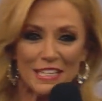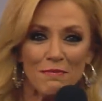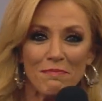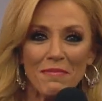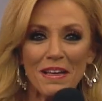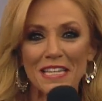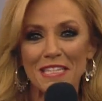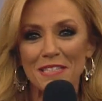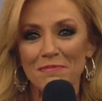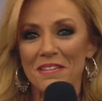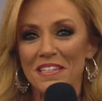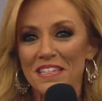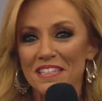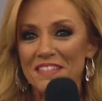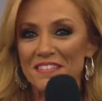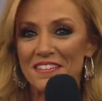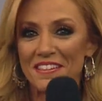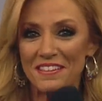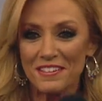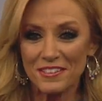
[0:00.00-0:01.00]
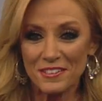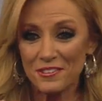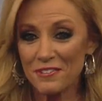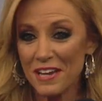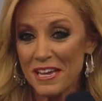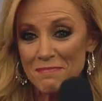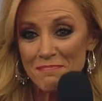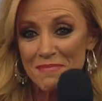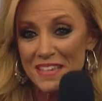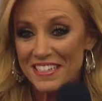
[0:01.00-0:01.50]
Somebody's been doing their
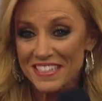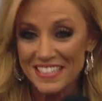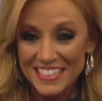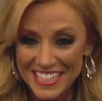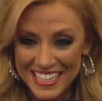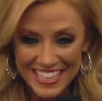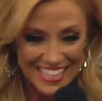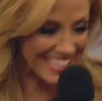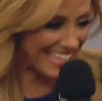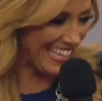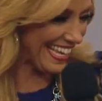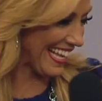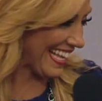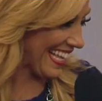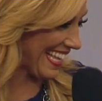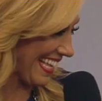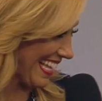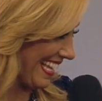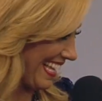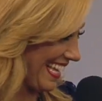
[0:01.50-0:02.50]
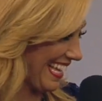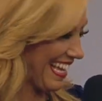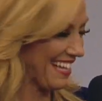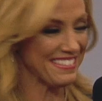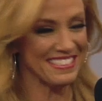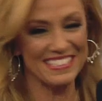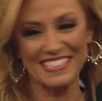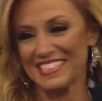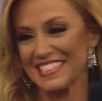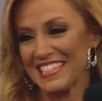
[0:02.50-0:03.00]
treadmill.
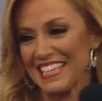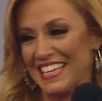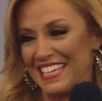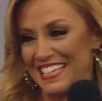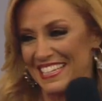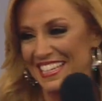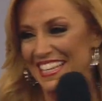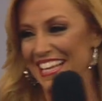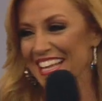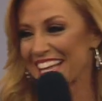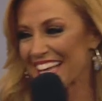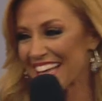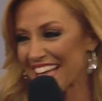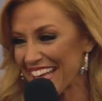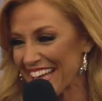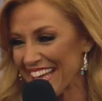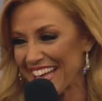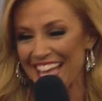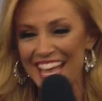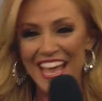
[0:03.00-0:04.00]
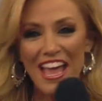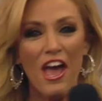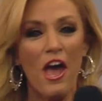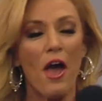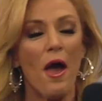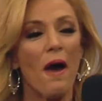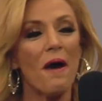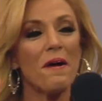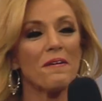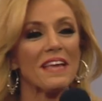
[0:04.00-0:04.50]
Just kidding.
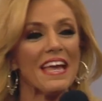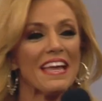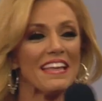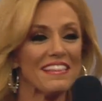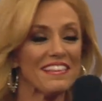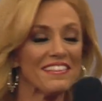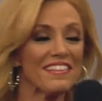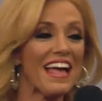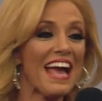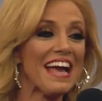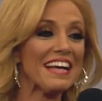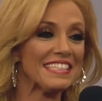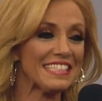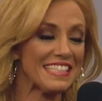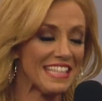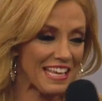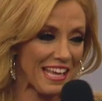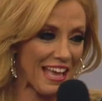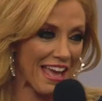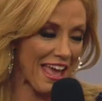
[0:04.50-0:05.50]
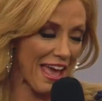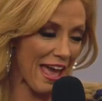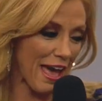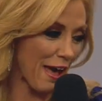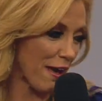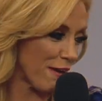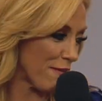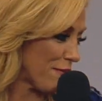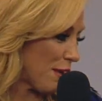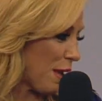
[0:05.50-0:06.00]
okay, the last thing I
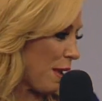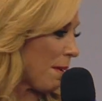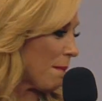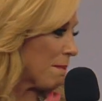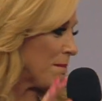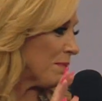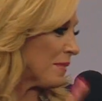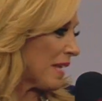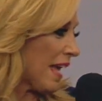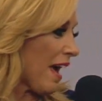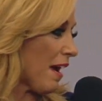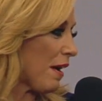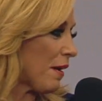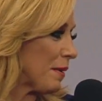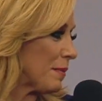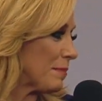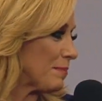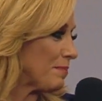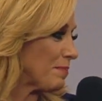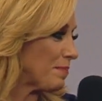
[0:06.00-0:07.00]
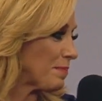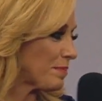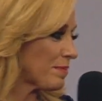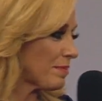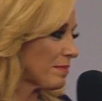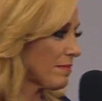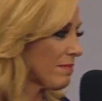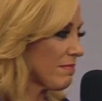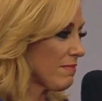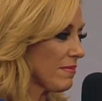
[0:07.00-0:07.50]
have. Um,
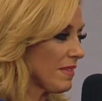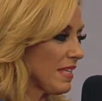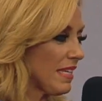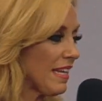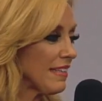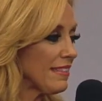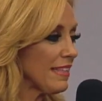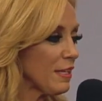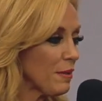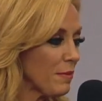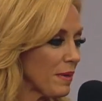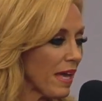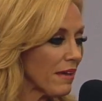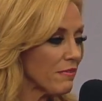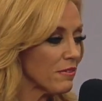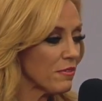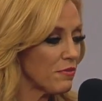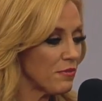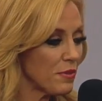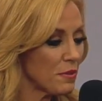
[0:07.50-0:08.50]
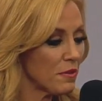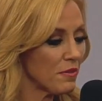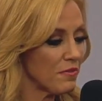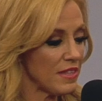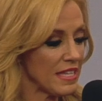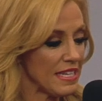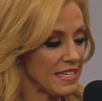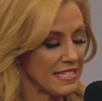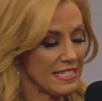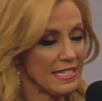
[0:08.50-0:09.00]
and I think we have a few
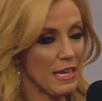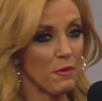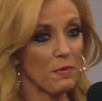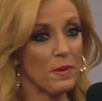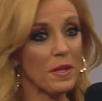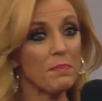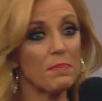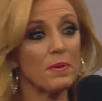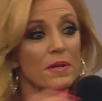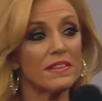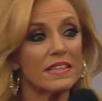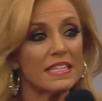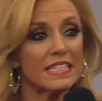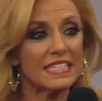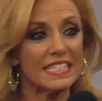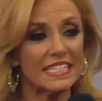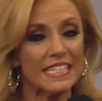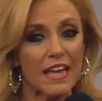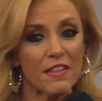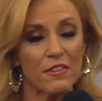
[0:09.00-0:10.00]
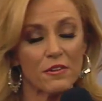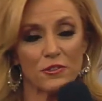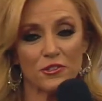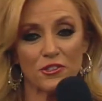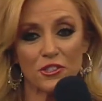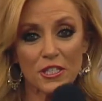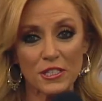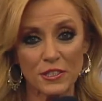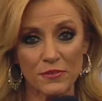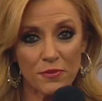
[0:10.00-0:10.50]
of these. Now, we put this together
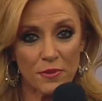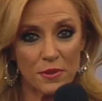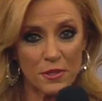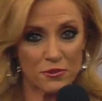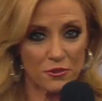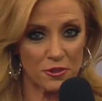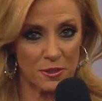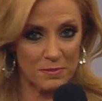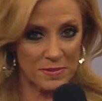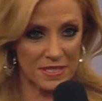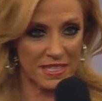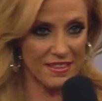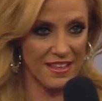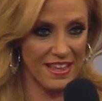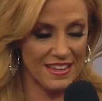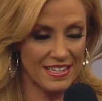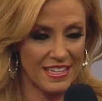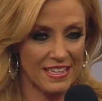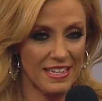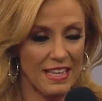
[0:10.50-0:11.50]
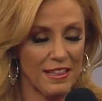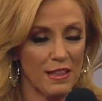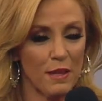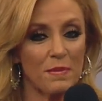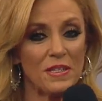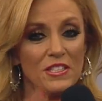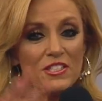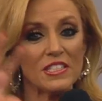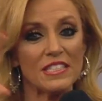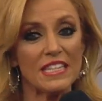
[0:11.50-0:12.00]
just for the trip to London. And
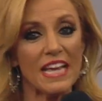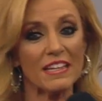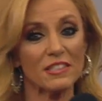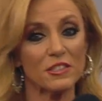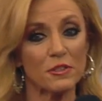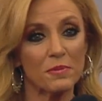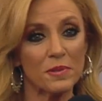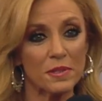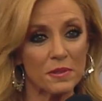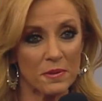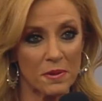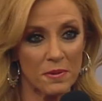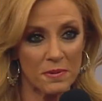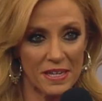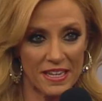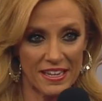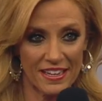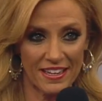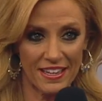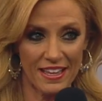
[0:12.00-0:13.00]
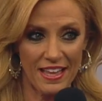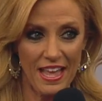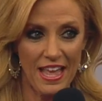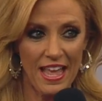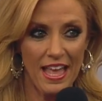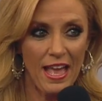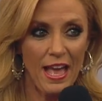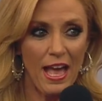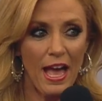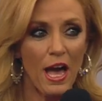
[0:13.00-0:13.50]
let me just ask real quick
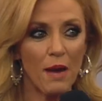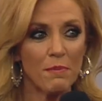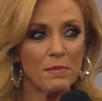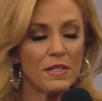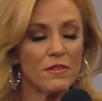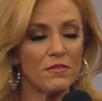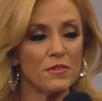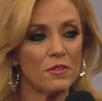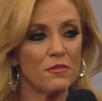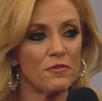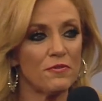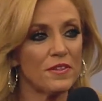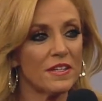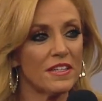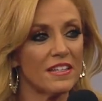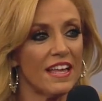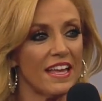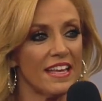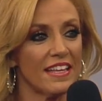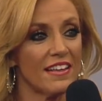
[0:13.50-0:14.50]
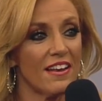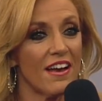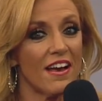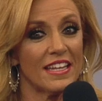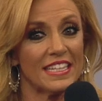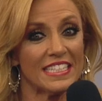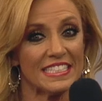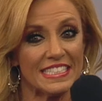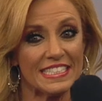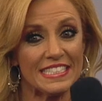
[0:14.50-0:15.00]
how many of you feel like
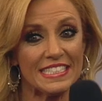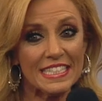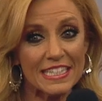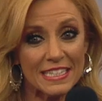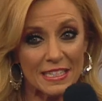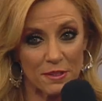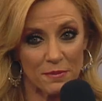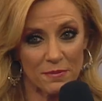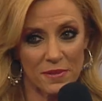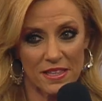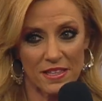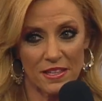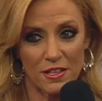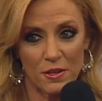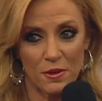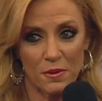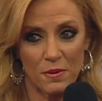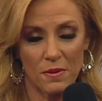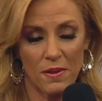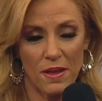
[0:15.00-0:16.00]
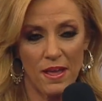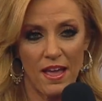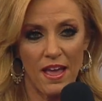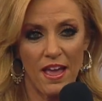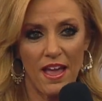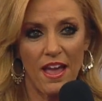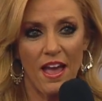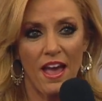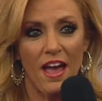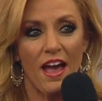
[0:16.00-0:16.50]
God is dealing with you
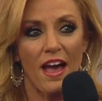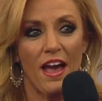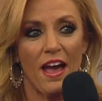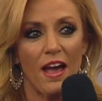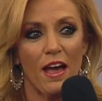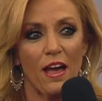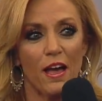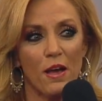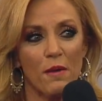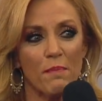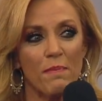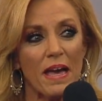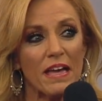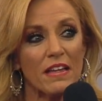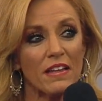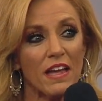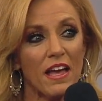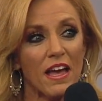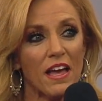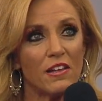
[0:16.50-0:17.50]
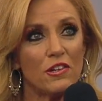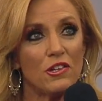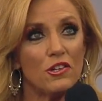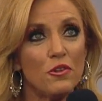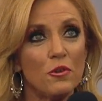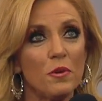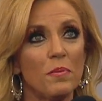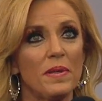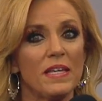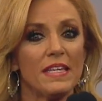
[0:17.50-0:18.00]
about a
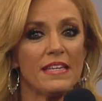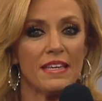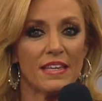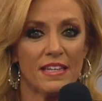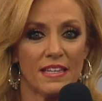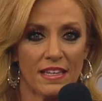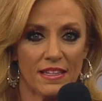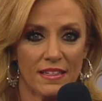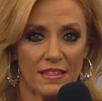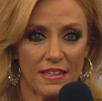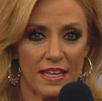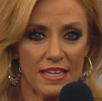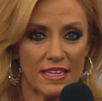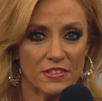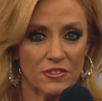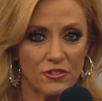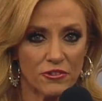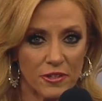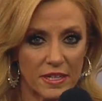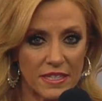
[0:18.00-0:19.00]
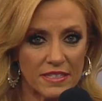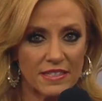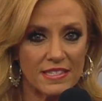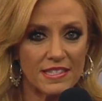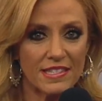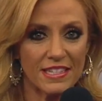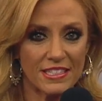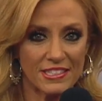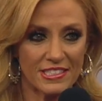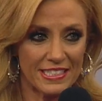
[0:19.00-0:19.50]
new beginning, like a
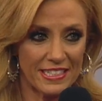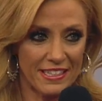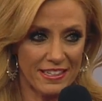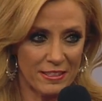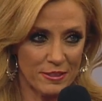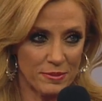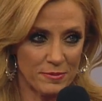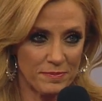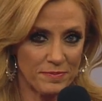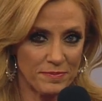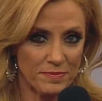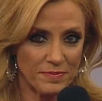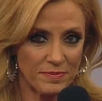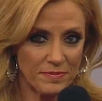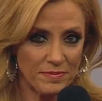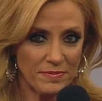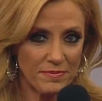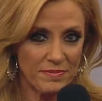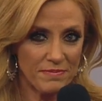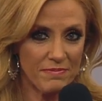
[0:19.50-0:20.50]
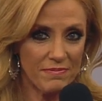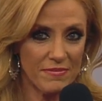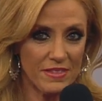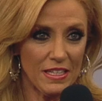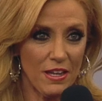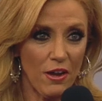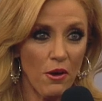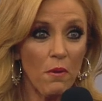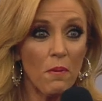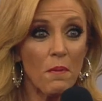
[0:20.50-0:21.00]
transition.
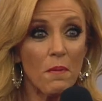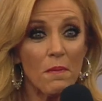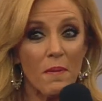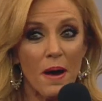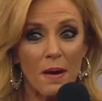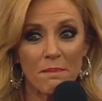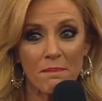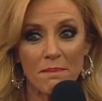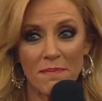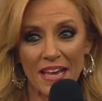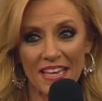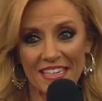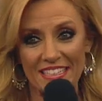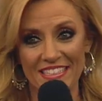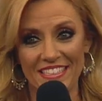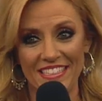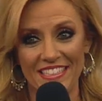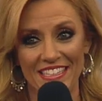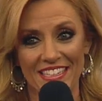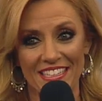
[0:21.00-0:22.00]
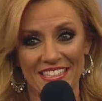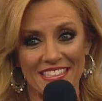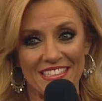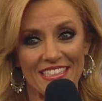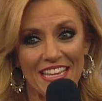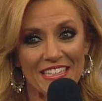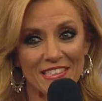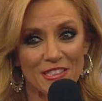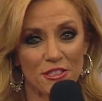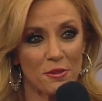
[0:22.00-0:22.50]
Oh my goodness,
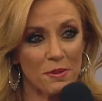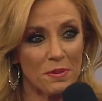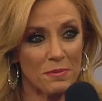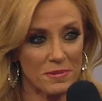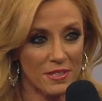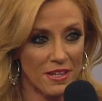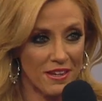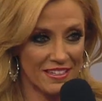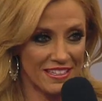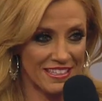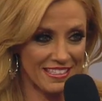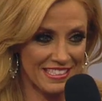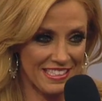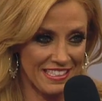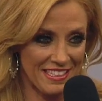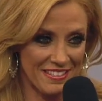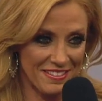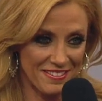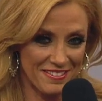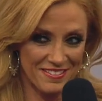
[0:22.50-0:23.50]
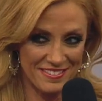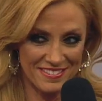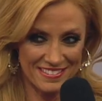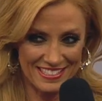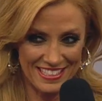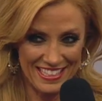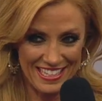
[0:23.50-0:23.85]
that's who I'm talking to.